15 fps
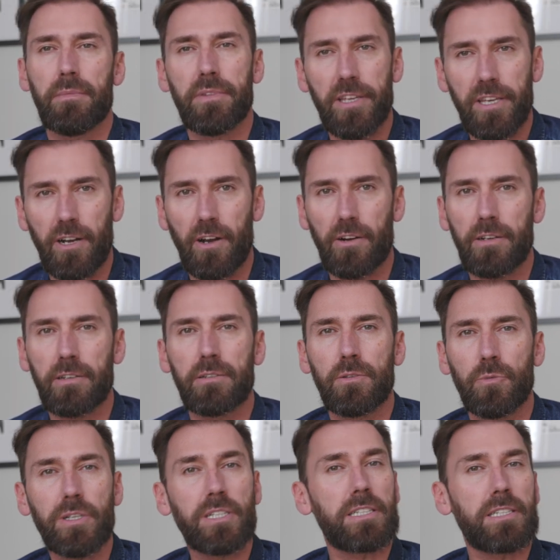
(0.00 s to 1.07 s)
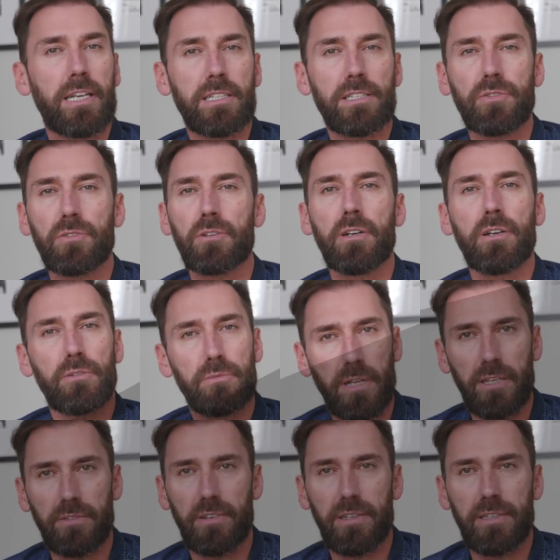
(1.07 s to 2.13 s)
the R, which stands for
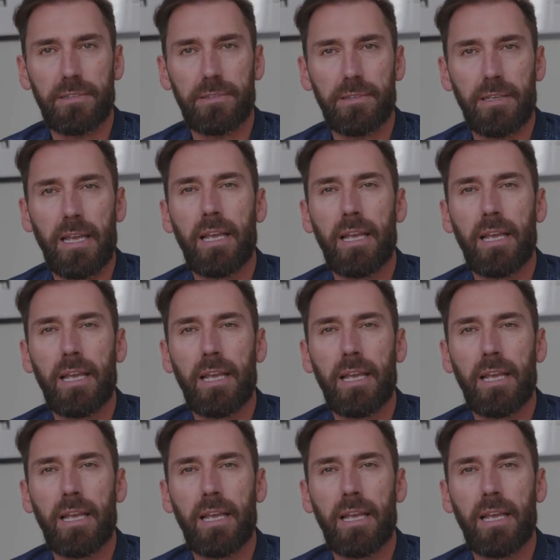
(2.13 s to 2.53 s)
relevant.